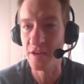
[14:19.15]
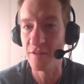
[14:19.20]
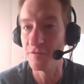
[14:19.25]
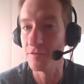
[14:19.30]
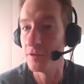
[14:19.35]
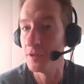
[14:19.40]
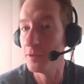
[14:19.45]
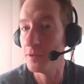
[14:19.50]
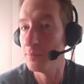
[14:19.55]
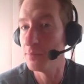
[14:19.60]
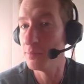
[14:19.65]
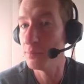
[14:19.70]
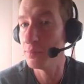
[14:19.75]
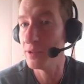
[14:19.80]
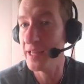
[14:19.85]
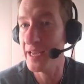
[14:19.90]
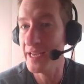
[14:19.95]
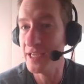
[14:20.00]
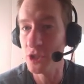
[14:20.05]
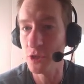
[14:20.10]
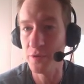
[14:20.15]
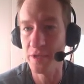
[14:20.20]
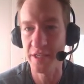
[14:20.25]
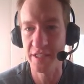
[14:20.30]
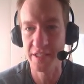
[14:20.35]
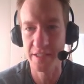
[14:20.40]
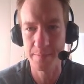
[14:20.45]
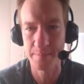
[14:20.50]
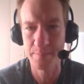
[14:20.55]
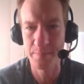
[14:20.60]
of
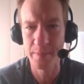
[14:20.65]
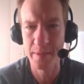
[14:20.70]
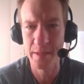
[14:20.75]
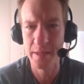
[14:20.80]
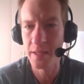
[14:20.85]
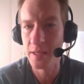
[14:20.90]
Platonism,